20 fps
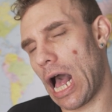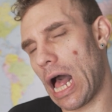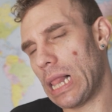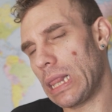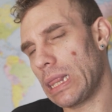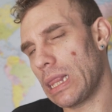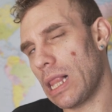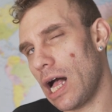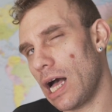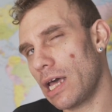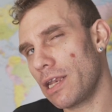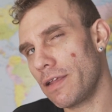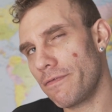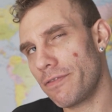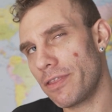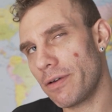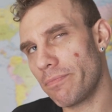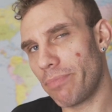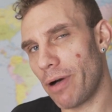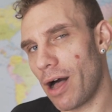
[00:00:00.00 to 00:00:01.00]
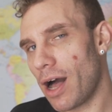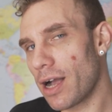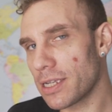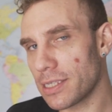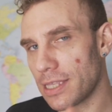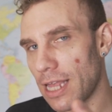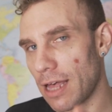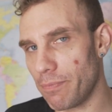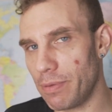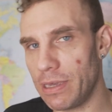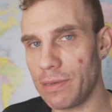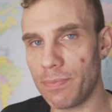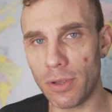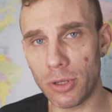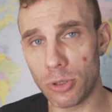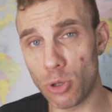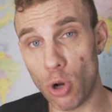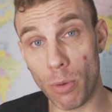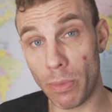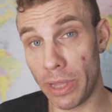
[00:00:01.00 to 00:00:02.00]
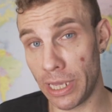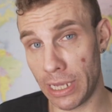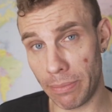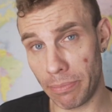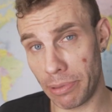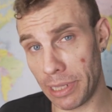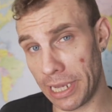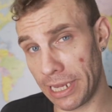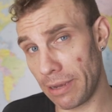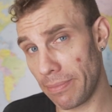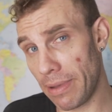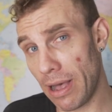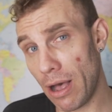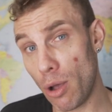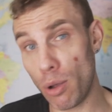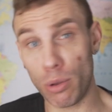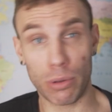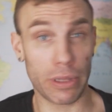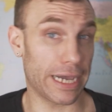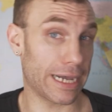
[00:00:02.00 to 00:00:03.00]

A lot of the bugs that people normally complain about,